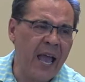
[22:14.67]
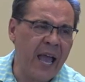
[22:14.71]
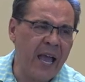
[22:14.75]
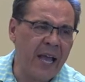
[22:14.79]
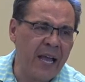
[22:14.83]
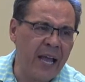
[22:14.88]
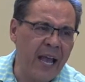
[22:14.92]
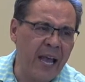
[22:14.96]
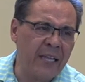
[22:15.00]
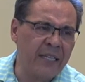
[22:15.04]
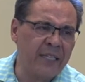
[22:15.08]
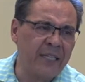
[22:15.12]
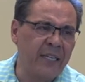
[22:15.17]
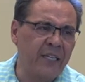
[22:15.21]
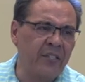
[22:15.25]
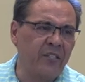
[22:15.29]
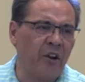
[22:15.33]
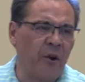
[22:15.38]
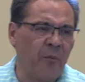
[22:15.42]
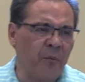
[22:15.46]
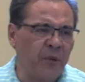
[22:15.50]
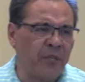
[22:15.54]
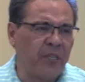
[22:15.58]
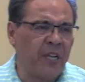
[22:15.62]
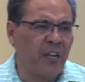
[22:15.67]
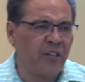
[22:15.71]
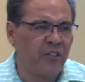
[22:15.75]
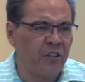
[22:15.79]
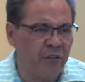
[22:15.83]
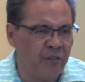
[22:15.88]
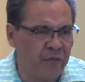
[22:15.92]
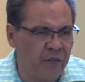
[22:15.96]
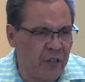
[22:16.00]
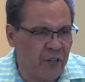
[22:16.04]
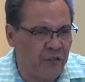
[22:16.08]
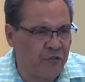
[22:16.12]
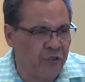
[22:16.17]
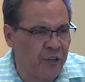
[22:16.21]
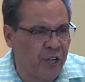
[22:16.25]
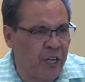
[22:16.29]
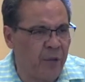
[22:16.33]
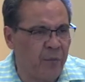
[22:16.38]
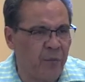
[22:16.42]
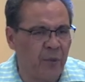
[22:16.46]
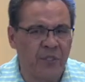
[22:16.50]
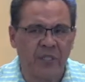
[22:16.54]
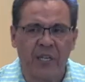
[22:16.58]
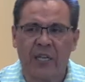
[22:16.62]
And the interpretation of the
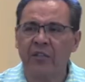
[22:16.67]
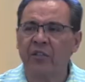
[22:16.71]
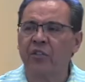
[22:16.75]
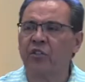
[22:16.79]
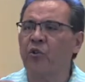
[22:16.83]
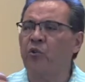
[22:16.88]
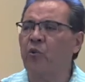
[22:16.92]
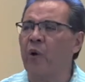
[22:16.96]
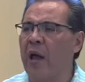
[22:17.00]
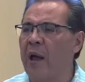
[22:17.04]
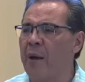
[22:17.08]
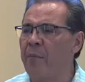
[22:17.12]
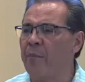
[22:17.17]
dream was that two